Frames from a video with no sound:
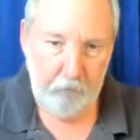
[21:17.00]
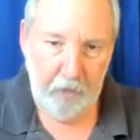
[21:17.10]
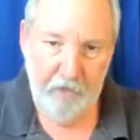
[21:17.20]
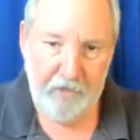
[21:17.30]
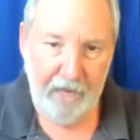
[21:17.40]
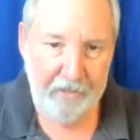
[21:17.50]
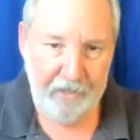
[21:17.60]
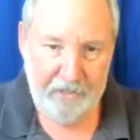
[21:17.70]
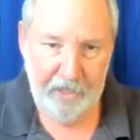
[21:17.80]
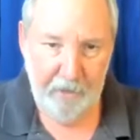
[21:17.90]
And if Scott
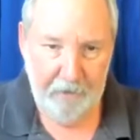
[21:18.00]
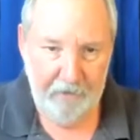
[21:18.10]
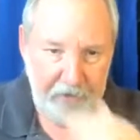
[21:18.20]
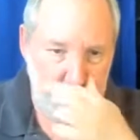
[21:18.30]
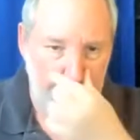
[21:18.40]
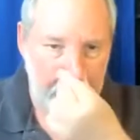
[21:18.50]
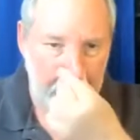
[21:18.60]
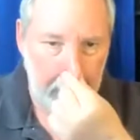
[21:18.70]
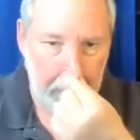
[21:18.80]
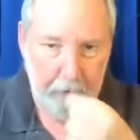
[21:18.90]
doesn't hear me, if he's working
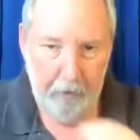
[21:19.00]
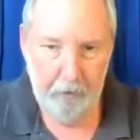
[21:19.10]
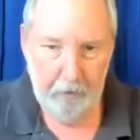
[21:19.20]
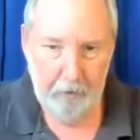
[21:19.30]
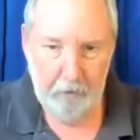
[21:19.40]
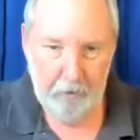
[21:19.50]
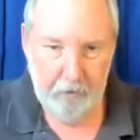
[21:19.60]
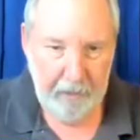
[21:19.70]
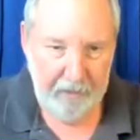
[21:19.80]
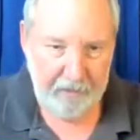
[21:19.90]
hard,
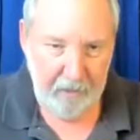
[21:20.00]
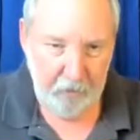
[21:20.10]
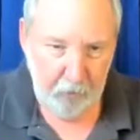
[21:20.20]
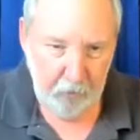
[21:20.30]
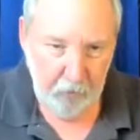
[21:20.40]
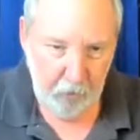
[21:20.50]
hey, that's kind of cool.